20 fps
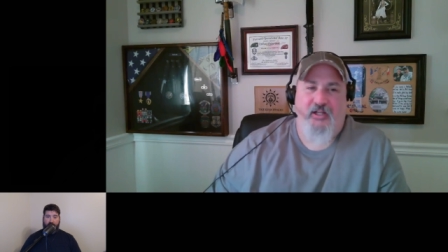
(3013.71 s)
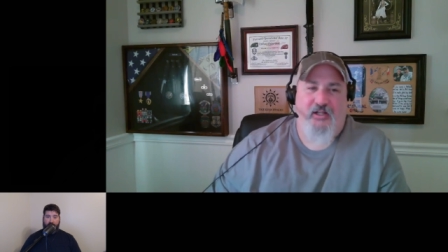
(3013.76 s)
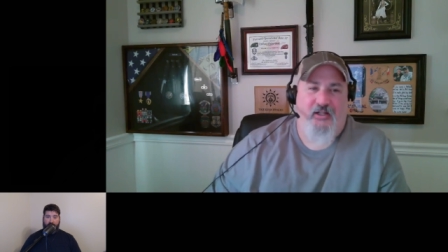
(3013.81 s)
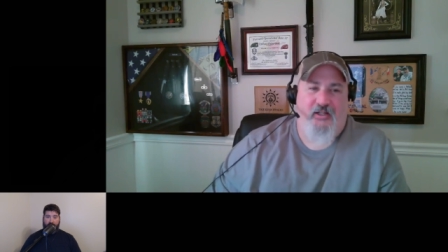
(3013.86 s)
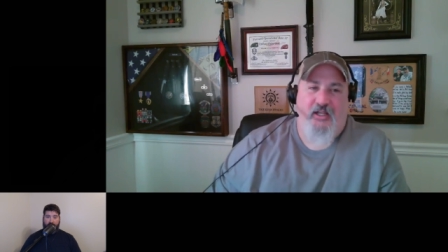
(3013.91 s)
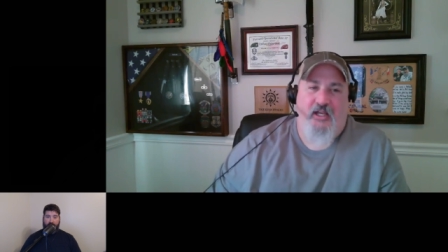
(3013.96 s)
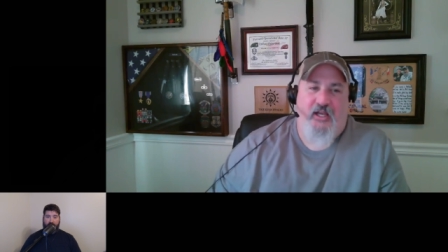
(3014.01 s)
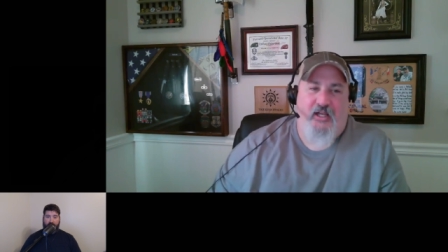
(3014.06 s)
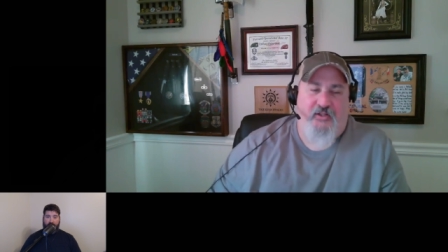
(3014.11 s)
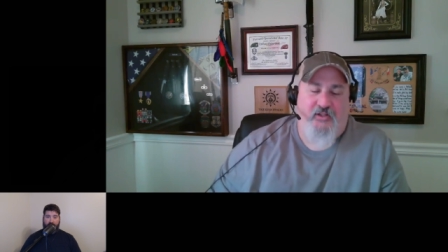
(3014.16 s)

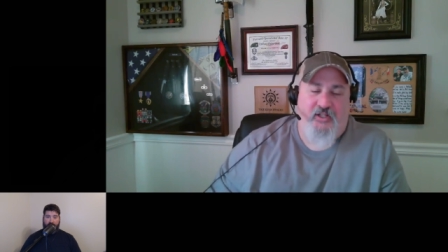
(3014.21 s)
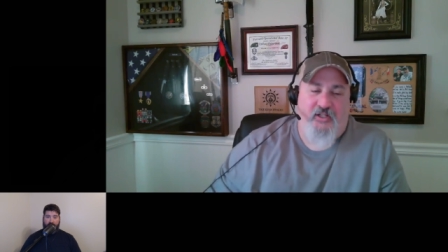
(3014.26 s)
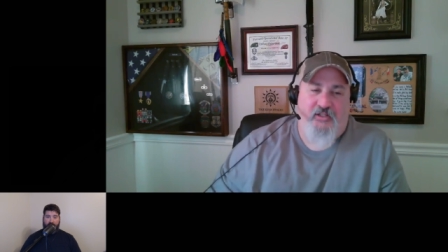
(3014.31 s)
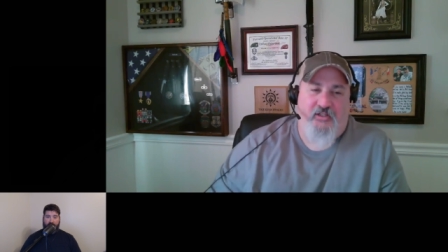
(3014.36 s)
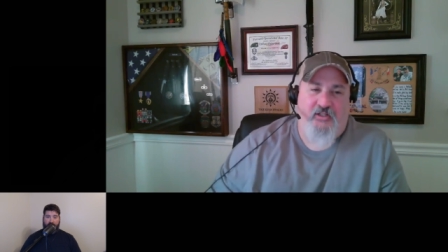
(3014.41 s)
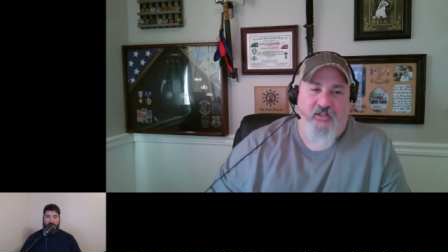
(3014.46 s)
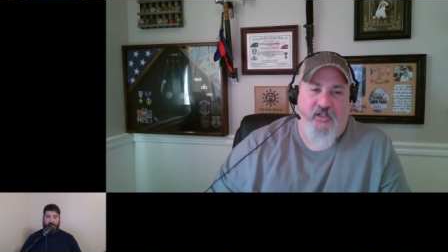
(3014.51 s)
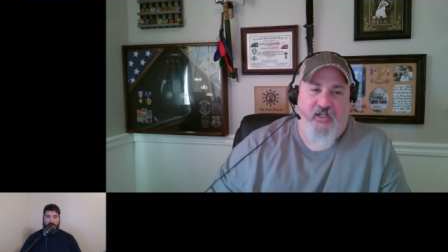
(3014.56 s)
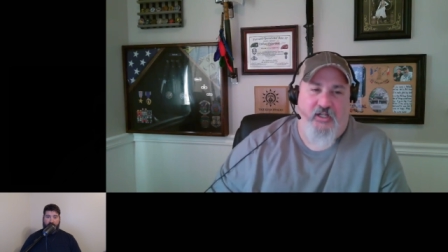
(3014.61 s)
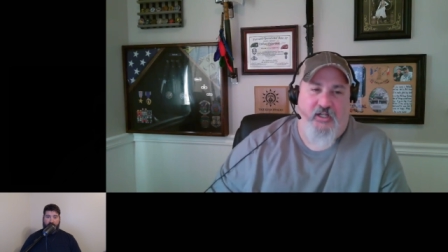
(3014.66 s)
yeah, and
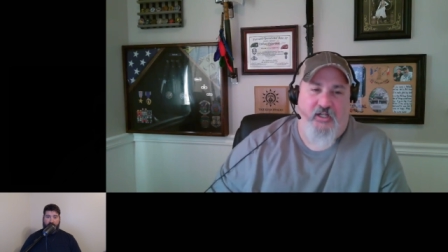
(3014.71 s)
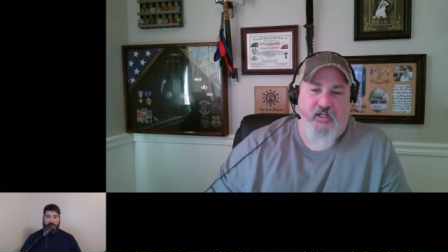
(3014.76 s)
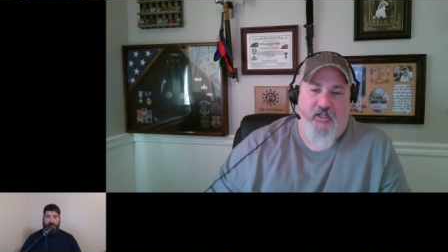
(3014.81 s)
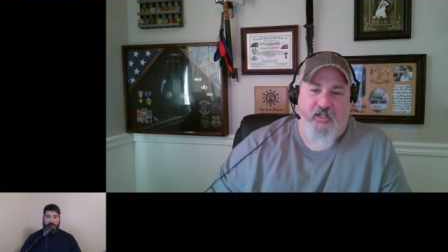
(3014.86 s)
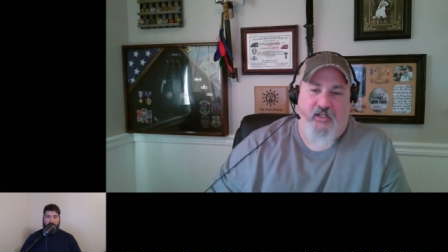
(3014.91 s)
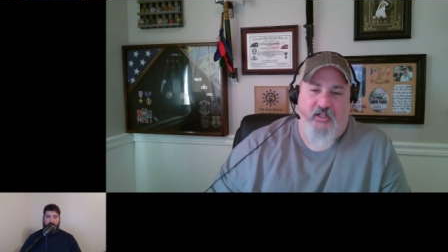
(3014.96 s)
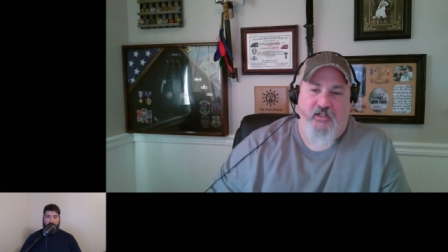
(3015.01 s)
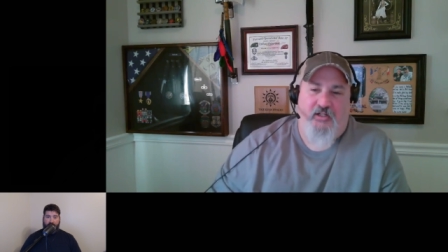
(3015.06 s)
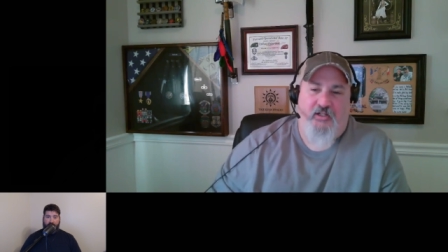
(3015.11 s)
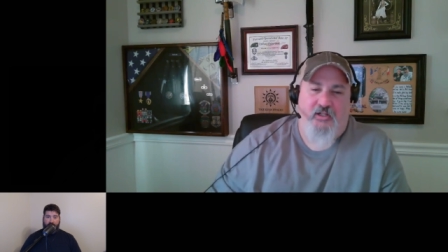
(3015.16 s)
then
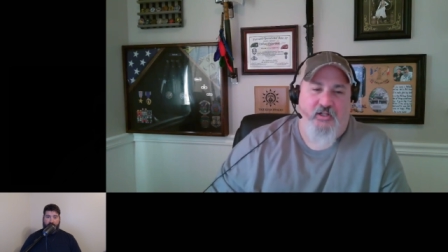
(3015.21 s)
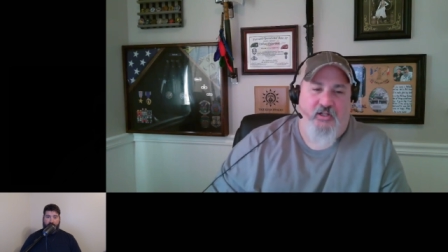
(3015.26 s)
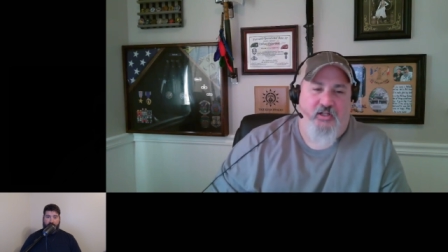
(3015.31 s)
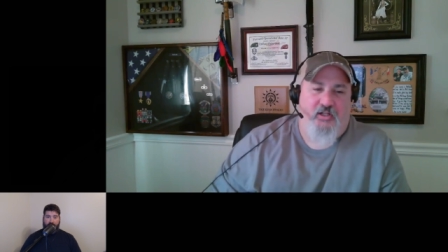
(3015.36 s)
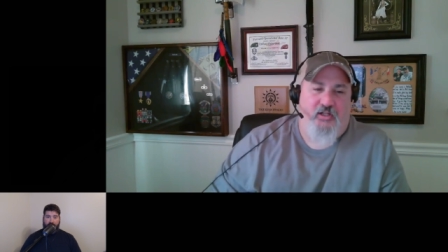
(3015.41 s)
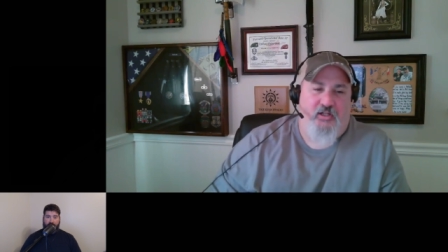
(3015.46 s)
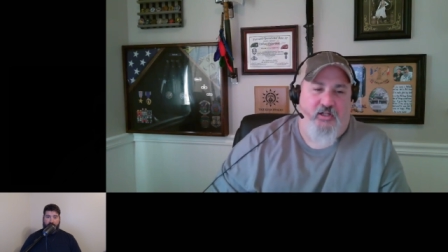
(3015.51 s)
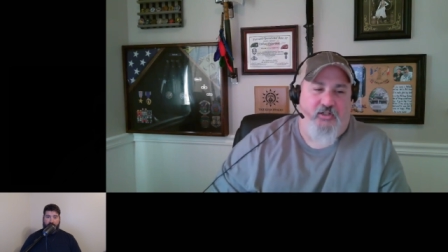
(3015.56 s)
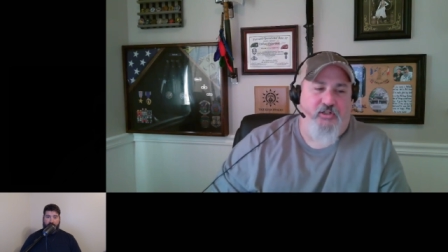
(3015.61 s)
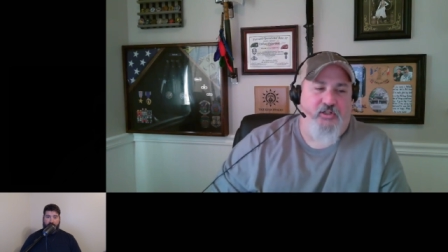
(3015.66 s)
uh,
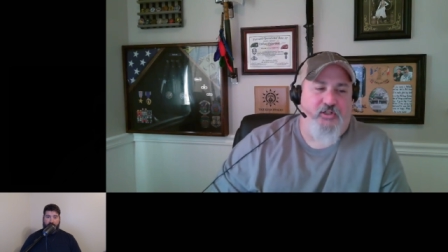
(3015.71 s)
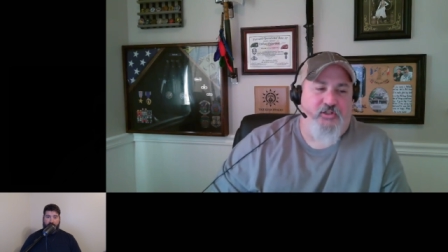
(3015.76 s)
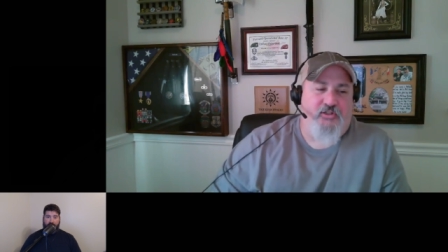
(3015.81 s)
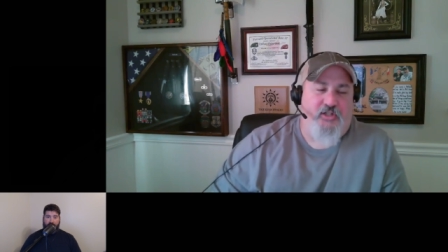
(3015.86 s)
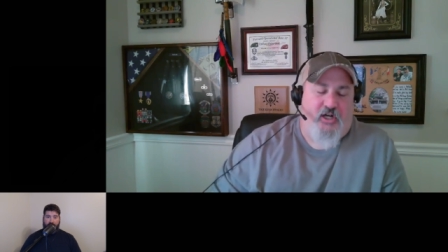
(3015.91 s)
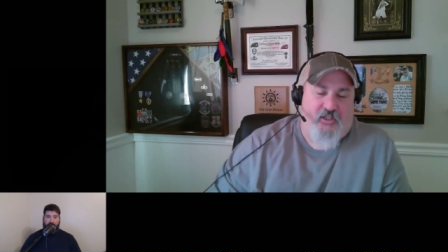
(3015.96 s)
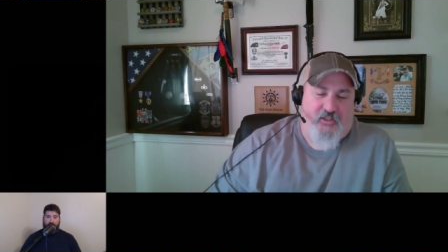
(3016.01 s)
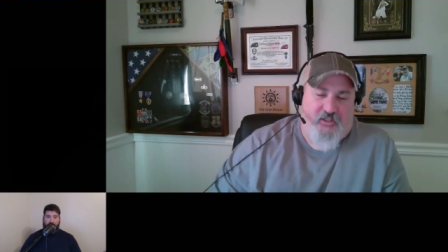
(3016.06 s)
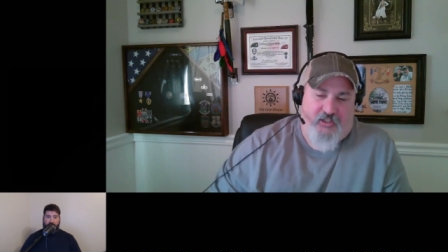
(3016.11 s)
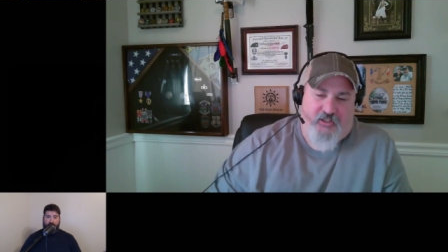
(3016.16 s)
a good
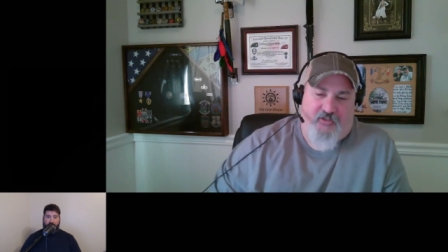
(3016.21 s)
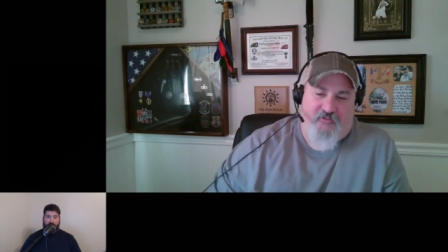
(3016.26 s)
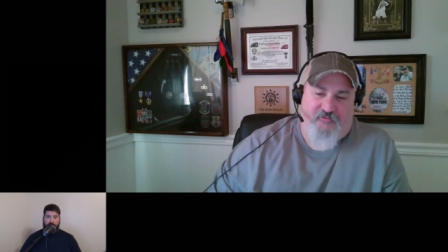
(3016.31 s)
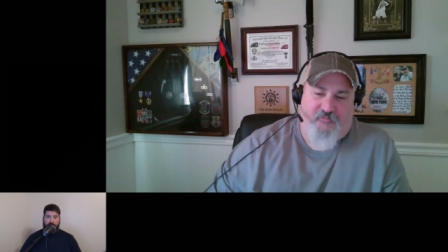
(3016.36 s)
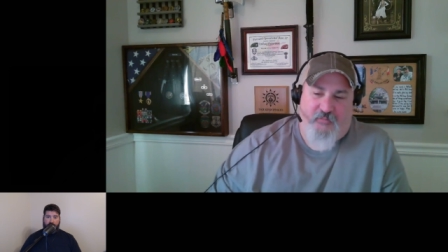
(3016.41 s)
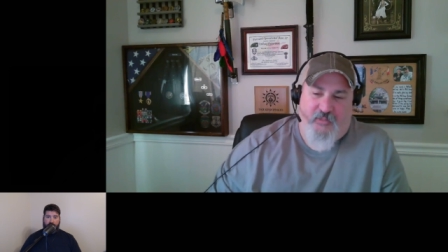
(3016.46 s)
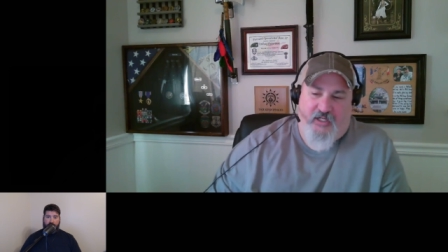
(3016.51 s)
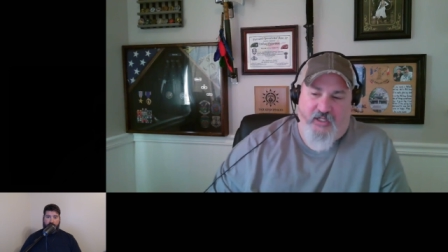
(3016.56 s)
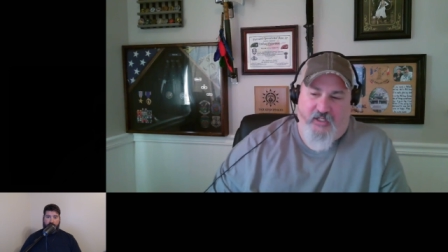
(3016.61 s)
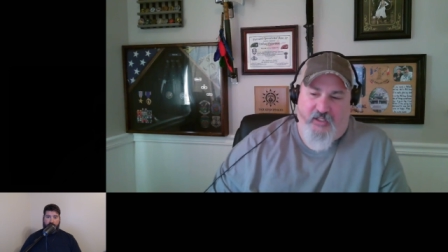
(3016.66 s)
colleague of
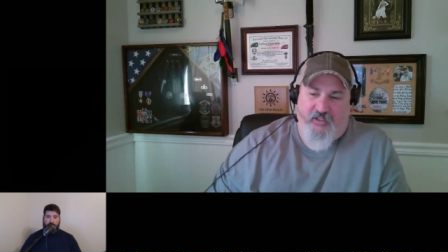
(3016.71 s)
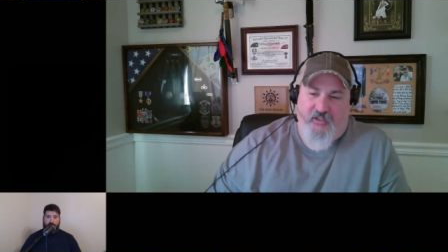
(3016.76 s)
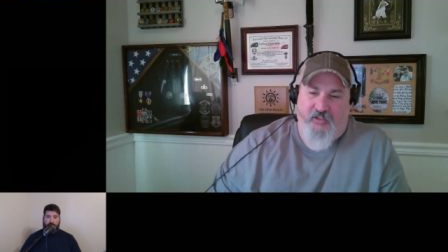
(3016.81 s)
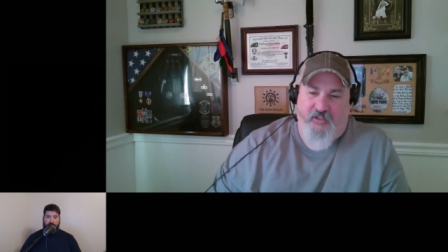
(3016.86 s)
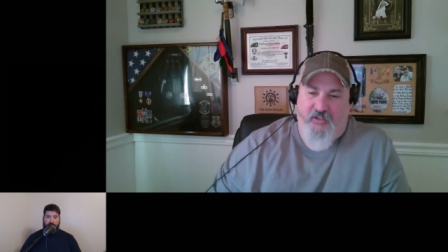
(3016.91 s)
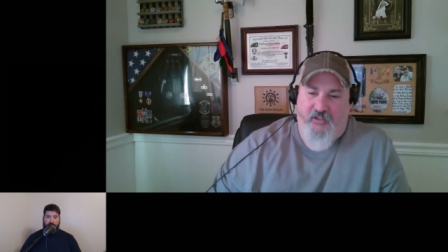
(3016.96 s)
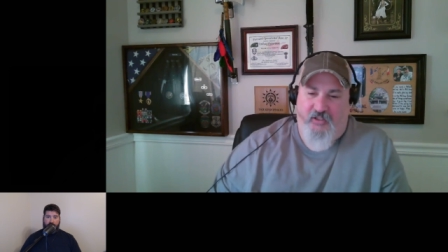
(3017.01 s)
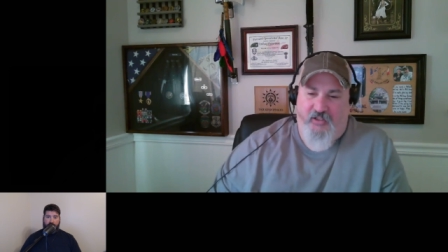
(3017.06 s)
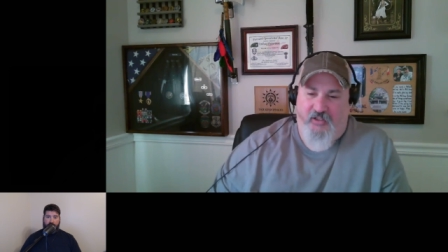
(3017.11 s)
mine.